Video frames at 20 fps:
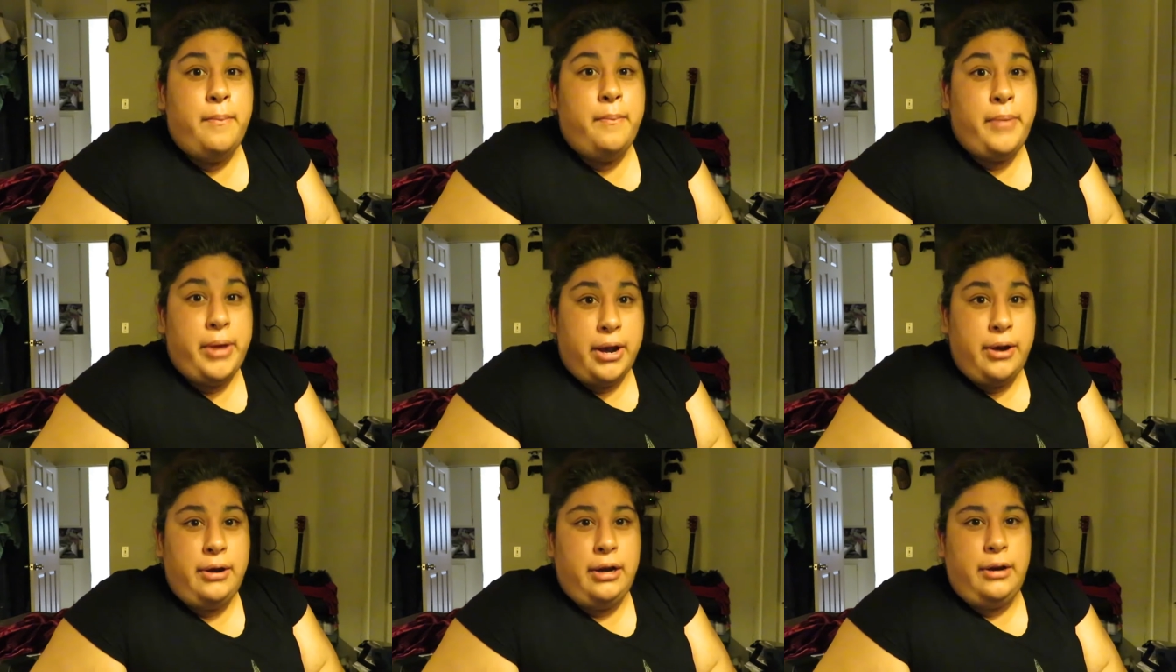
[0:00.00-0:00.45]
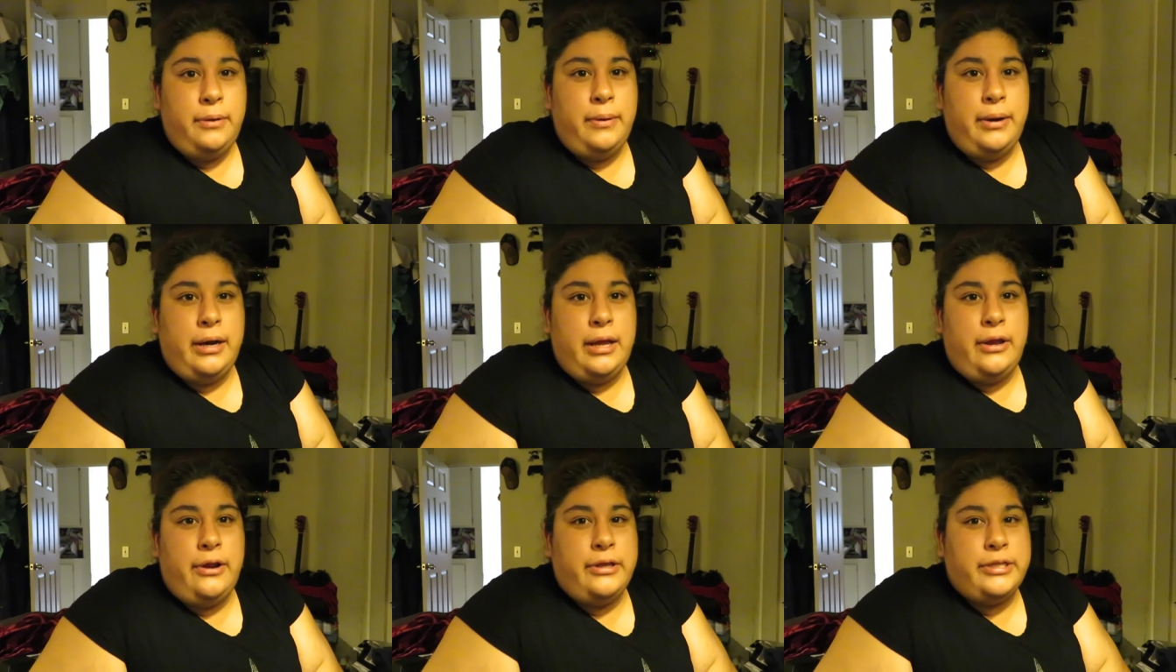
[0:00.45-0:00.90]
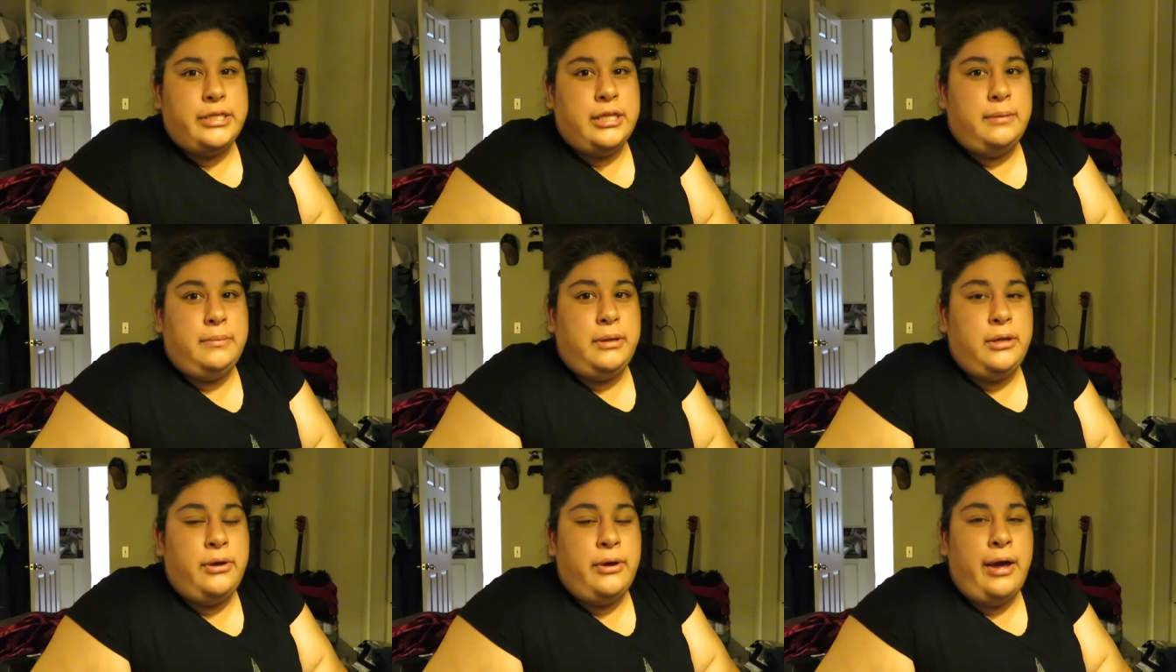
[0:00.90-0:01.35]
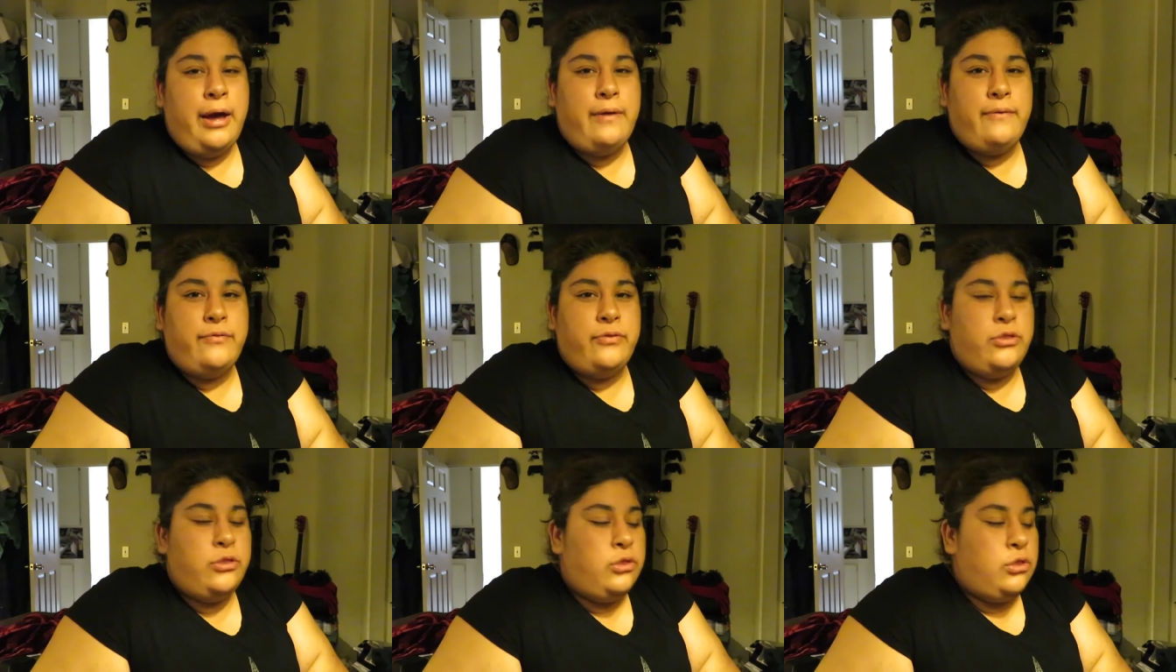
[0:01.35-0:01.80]
Barely right now you're telling me you
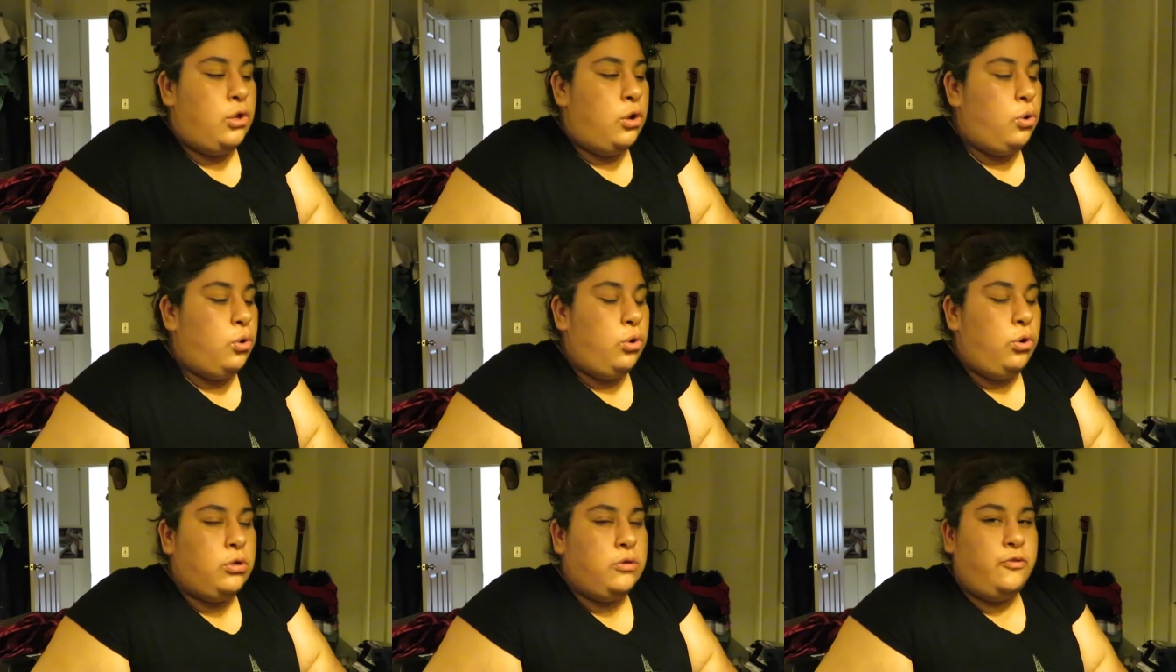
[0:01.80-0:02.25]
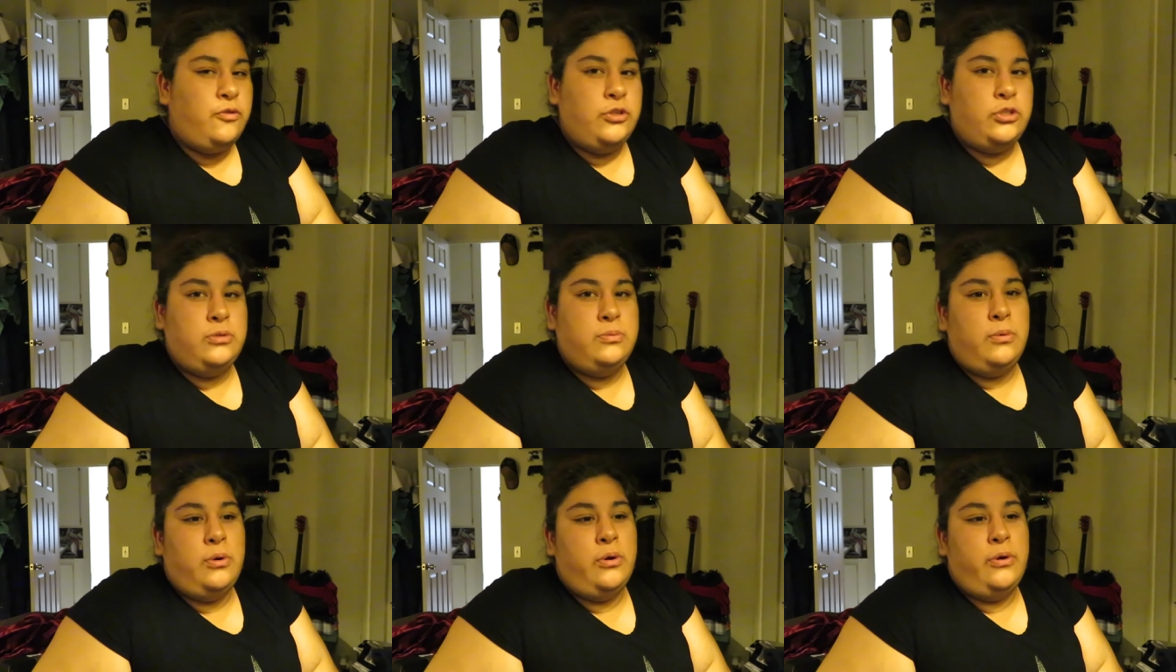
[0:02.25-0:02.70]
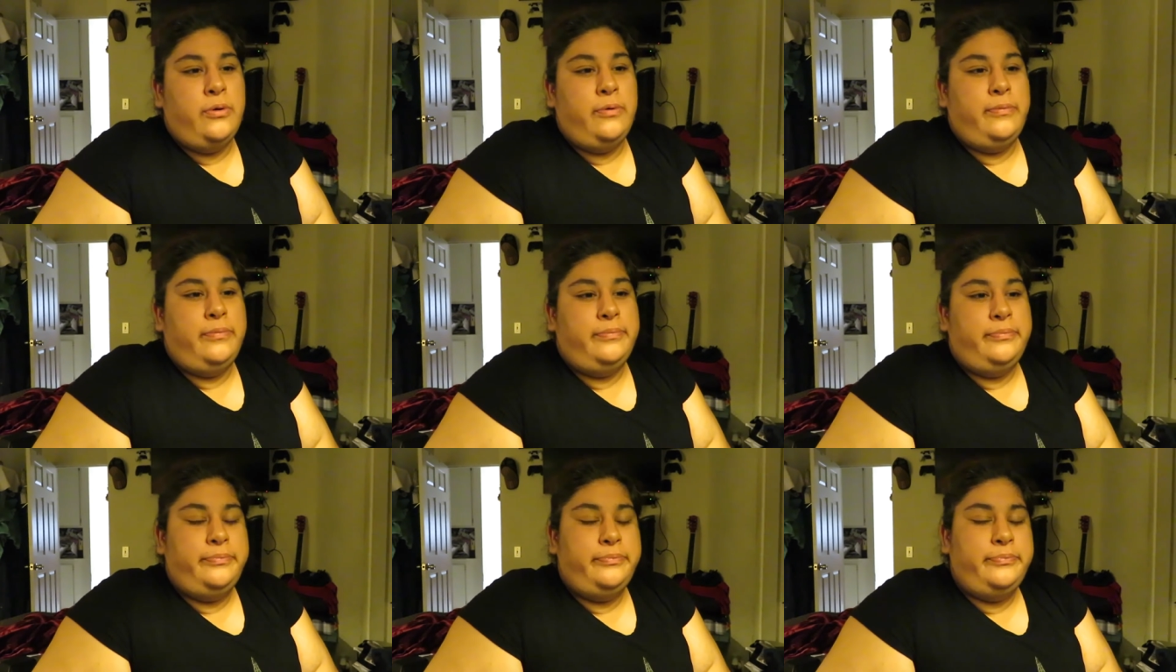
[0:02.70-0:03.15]
have no clothes for tomorrow.